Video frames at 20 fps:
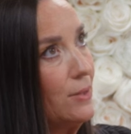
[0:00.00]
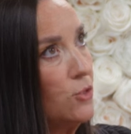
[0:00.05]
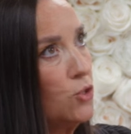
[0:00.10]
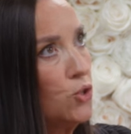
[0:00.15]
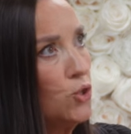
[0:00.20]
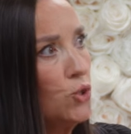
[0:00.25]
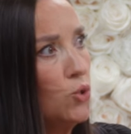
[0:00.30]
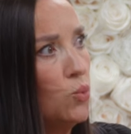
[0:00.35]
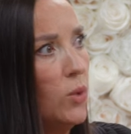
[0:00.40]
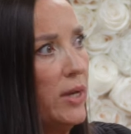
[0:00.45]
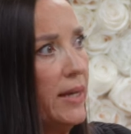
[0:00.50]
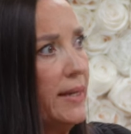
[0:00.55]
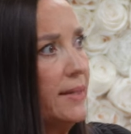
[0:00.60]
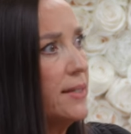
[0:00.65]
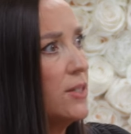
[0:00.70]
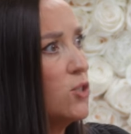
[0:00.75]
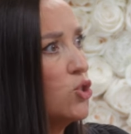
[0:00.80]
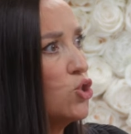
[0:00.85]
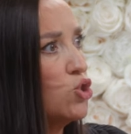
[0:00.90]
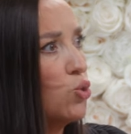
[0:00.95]
it's two
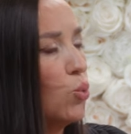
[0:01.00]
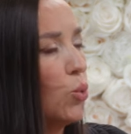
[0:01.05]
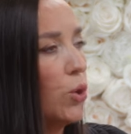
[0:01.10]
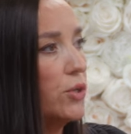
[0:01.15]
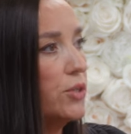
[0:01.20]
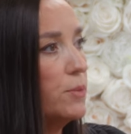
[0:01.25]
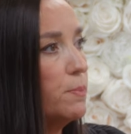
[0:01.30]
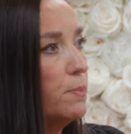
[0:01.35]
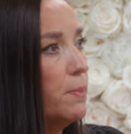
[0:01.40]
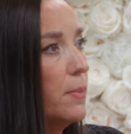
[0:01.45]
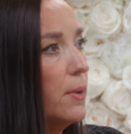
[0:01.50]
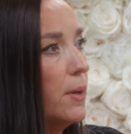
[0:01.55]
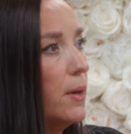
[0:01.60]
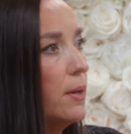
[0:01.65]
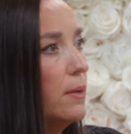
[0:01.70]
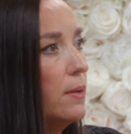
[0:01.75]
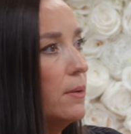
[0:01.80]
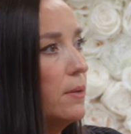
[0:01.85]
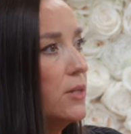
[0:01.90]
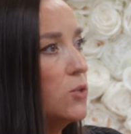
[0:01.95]
weeks. It's short.
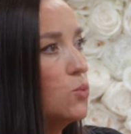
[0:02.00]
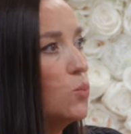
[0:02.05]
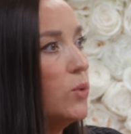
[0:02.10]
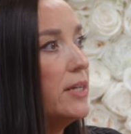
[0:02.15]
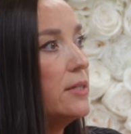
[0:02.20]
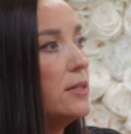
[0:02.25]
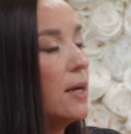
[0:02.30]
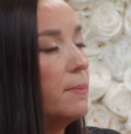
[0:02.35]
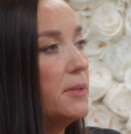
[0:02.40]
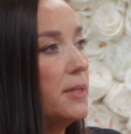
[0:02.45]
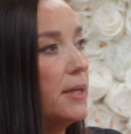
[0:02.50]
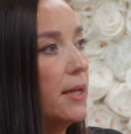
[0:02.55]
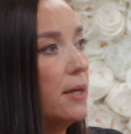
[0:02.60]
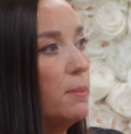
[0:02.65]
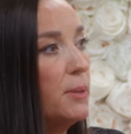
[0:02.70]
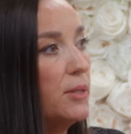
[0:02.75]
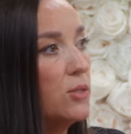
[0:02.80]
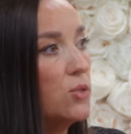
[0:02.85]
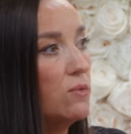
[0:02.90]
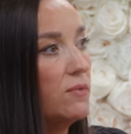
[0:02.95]
Okay. Because we adopted out
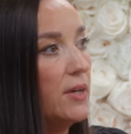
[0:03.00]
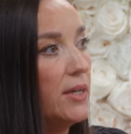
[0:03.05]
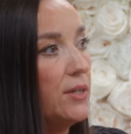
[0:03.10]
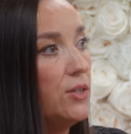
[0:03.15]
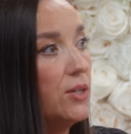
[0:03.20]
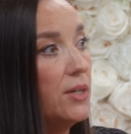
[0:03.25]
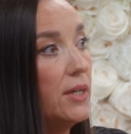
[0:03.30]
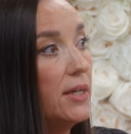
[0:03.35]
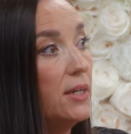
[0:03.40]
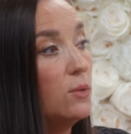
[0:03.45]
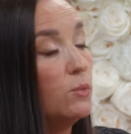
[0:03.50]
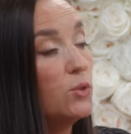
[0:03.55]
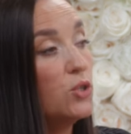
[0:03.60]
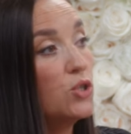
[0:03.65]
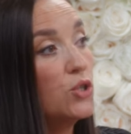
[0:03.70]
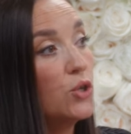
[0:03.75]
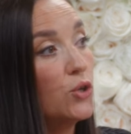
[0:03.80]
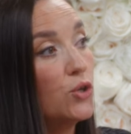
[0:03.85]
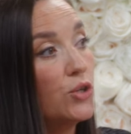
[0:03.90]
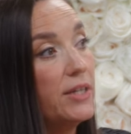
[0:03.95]
of Pennsylvania and it was
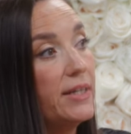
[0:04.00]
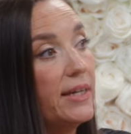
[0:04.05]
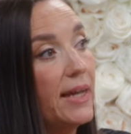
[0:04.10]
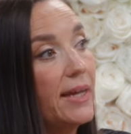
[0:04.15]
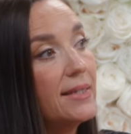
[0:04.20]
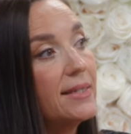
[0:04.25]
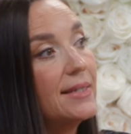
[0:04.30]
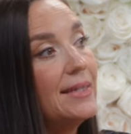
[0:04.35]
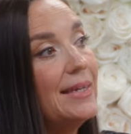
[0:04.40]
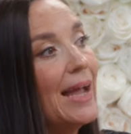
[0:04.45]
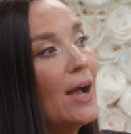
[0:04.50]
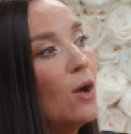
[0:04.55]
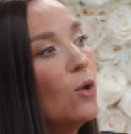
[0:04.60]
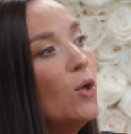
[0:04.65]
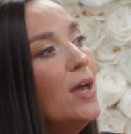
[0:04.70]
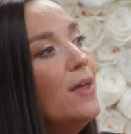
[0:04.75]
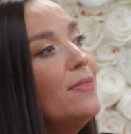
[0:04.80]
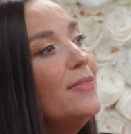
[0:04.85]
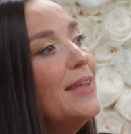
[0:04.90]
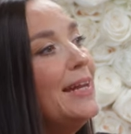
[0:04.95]
30 days. Now,
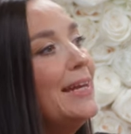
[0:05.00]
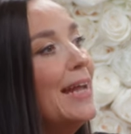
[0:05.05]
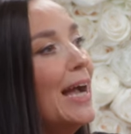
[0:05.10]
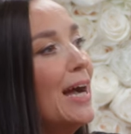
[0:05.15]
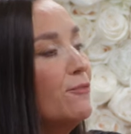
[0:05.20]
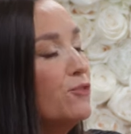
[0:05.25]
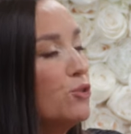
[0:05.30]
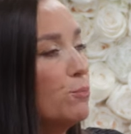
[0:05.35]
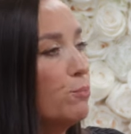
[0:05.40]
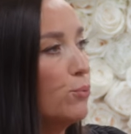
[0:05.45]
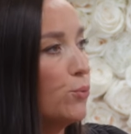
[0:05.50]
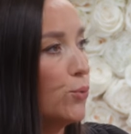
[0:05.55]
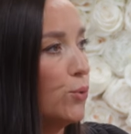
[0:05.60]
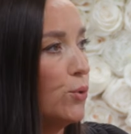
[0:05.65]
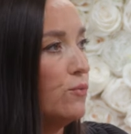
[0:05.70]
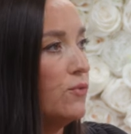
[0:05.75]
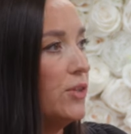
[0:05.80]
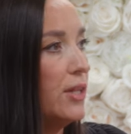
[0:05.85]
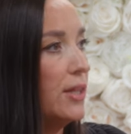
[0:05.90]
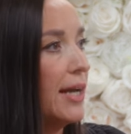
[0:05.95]
they'd have to
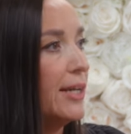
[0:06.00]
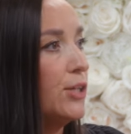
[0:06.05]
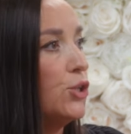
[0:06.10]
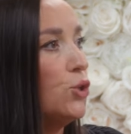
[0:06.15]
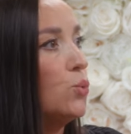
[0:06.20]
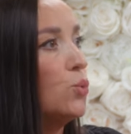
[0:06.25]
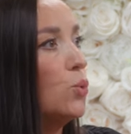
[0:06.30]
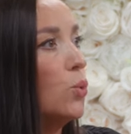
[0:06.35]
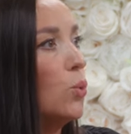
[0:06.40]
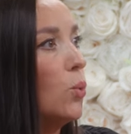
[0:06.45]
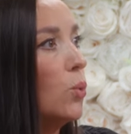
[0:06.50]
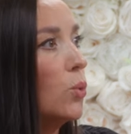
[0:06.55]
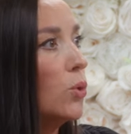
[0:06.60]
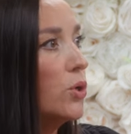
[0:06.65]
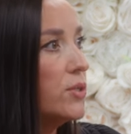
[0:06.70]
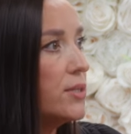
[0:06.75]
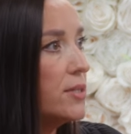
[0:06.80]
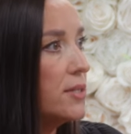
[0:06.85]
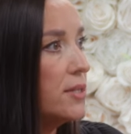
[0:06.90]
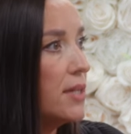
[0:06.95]
prove that like you coerce